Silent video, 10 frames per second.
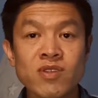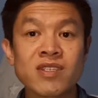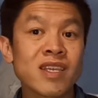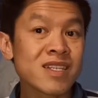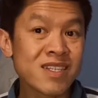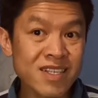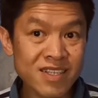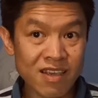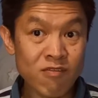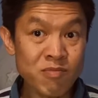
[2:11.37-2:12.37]

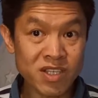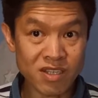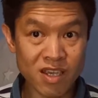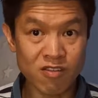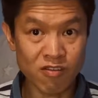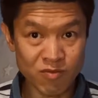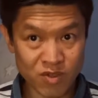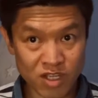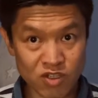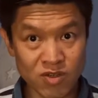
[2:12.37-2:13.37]
67% of
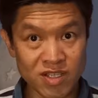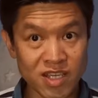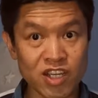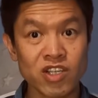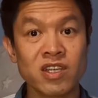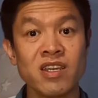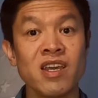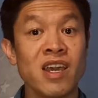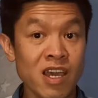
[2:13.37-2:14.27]
music students actually